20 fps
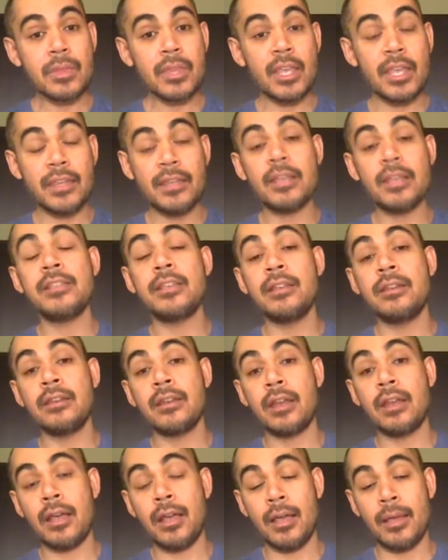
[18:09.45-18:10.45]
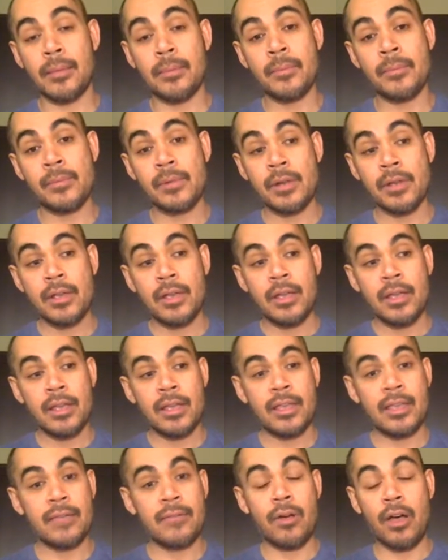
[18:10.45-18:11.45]
It doesn't
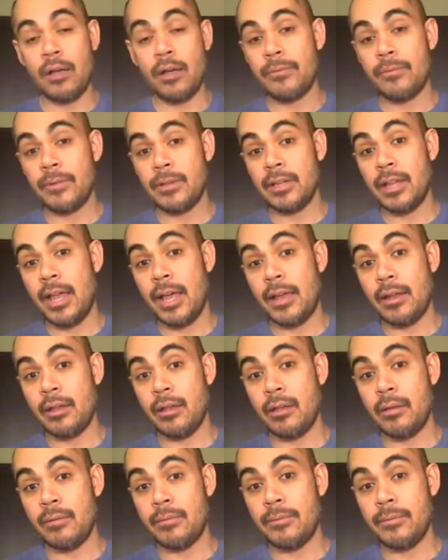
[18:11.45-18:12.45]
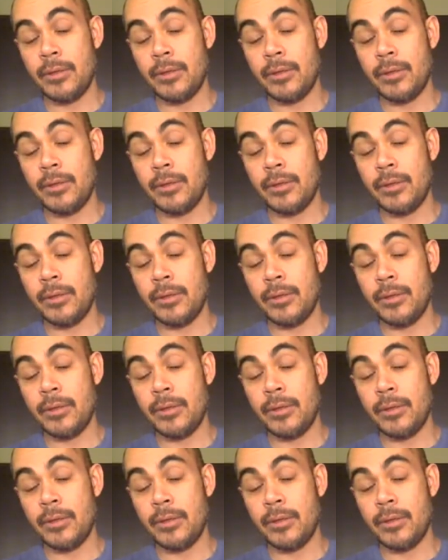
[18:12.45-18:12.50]
give off a lot of